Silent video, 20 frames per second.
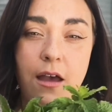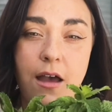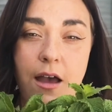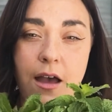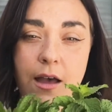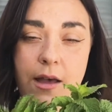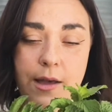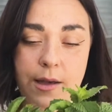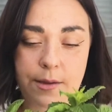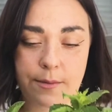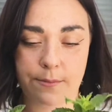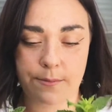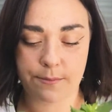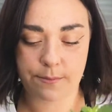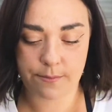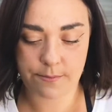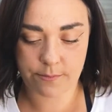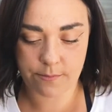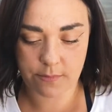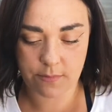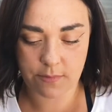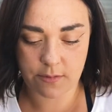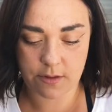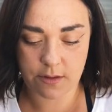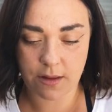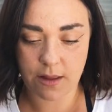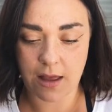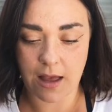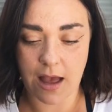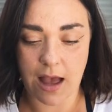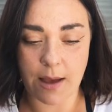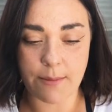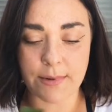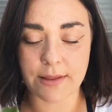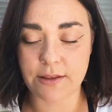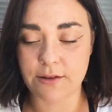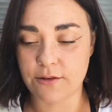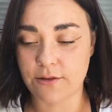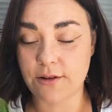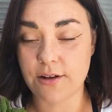I'm a
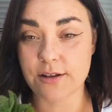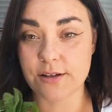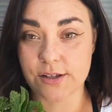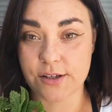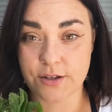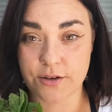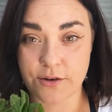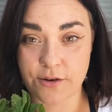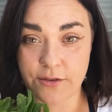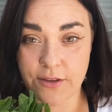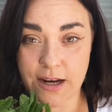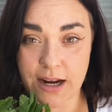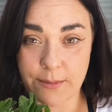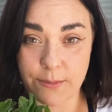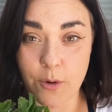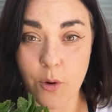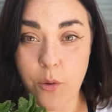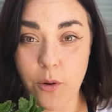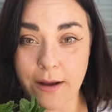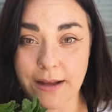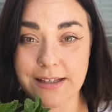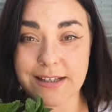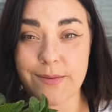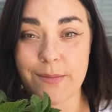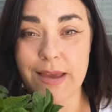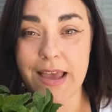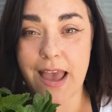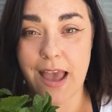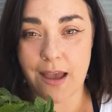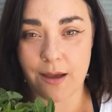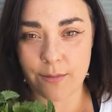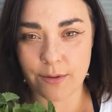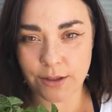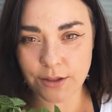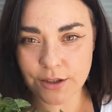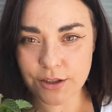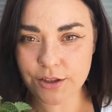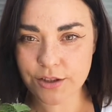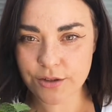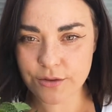little concerned that I'm going to be able
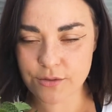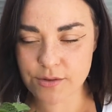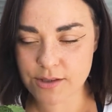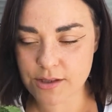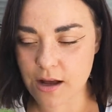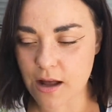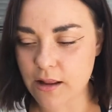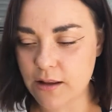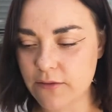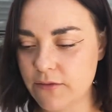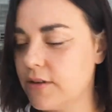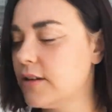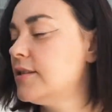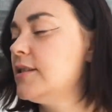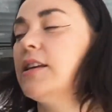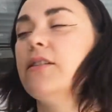to juice all of this,